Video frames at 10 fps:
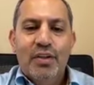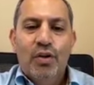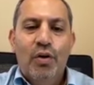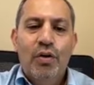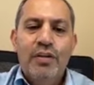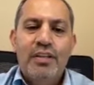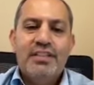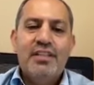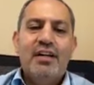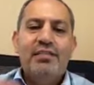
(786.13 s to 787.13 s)
All these
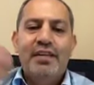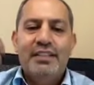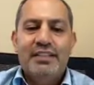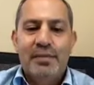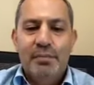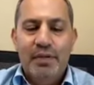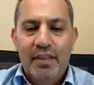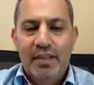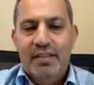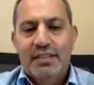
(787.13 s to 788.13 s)
are very simple
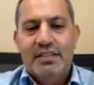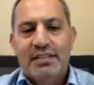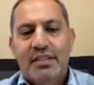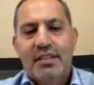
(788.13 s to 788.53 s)
things